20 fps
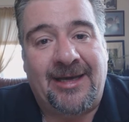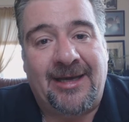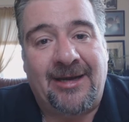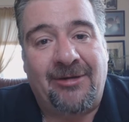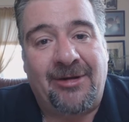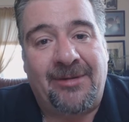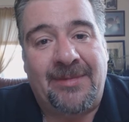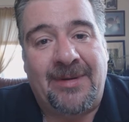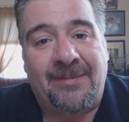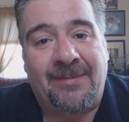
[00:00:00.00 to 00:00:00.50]

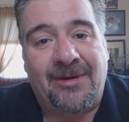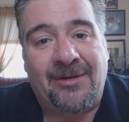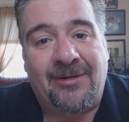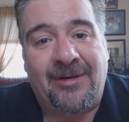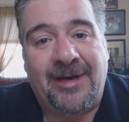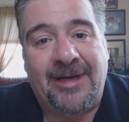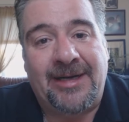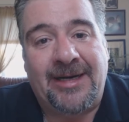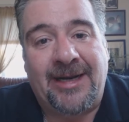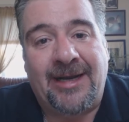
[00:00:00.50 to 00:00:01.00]
can't remember
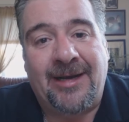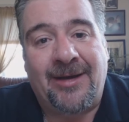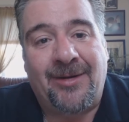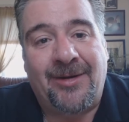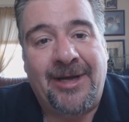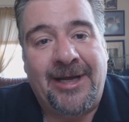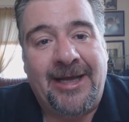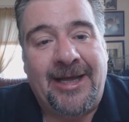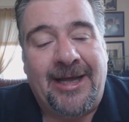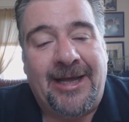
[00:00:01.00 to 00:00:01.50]
right
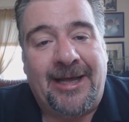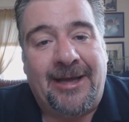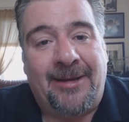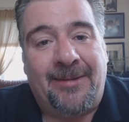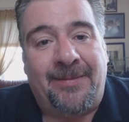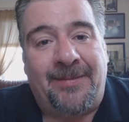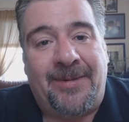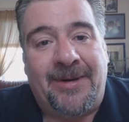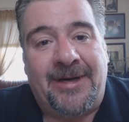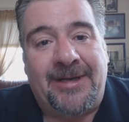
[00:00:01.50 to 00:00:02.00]
now.
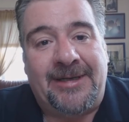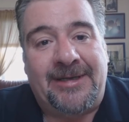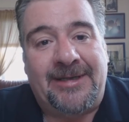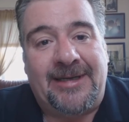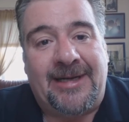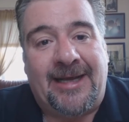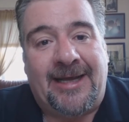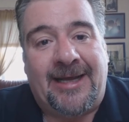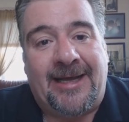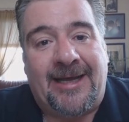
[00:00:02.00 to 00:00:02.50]
But
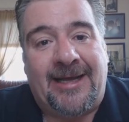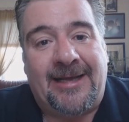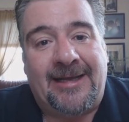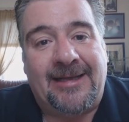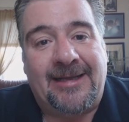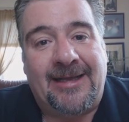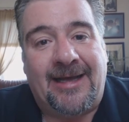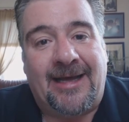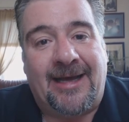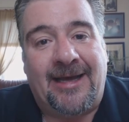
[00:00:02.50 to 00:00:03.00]

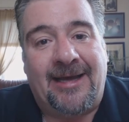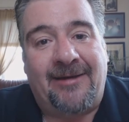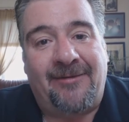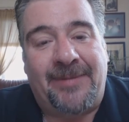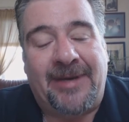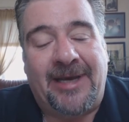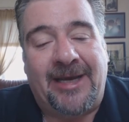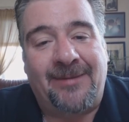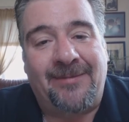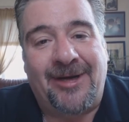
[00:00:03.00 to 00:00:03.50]
I
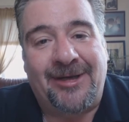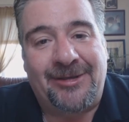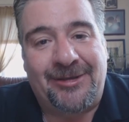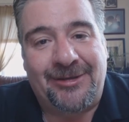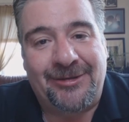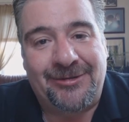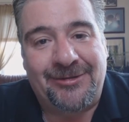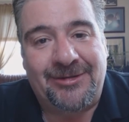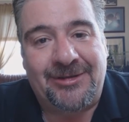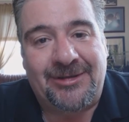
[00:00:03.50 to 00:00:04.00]
have paid my
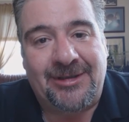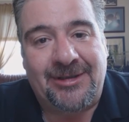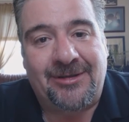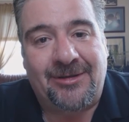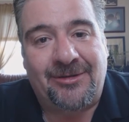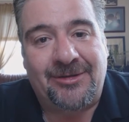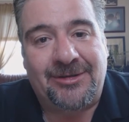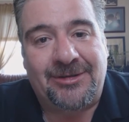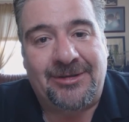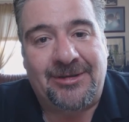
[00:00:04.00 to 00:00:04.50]
dues in
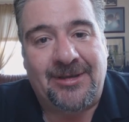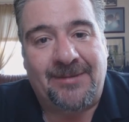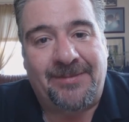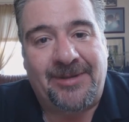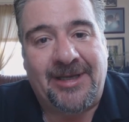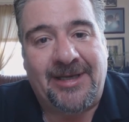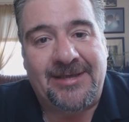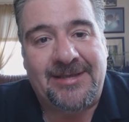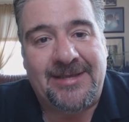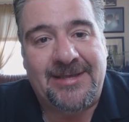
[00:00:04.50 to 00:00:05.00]
those
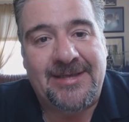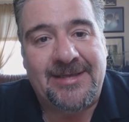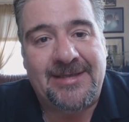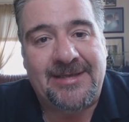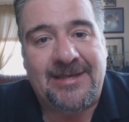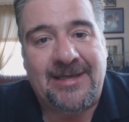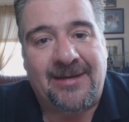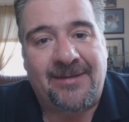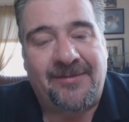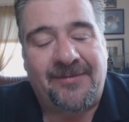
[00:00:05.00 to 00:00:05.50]

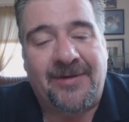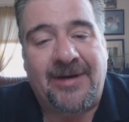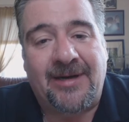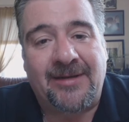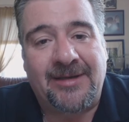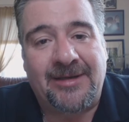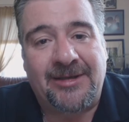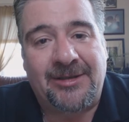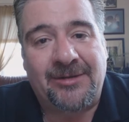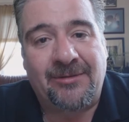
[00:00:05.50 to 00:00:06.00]
places, and I'm
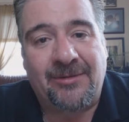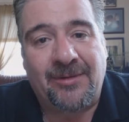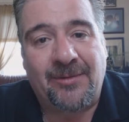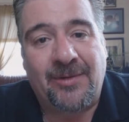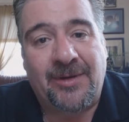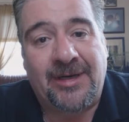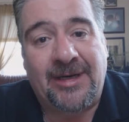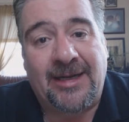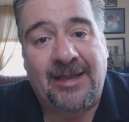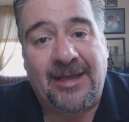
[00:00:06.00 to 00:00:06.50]
finally doing
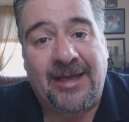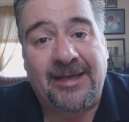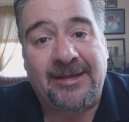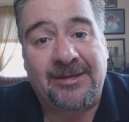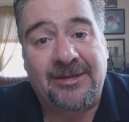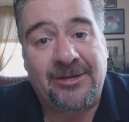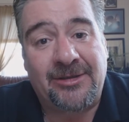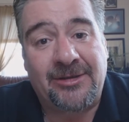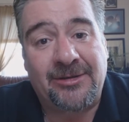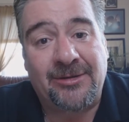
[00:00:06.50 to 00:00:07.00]
what I
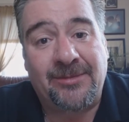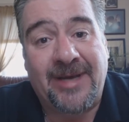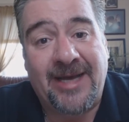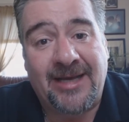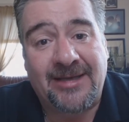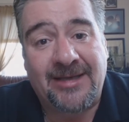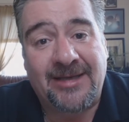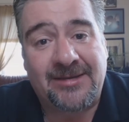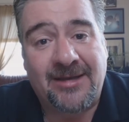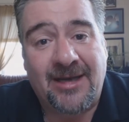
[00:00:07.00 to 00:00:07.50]
like to do
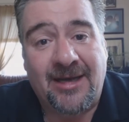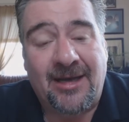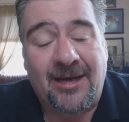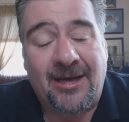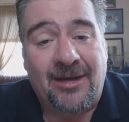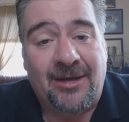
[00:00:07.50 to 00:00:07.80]
best,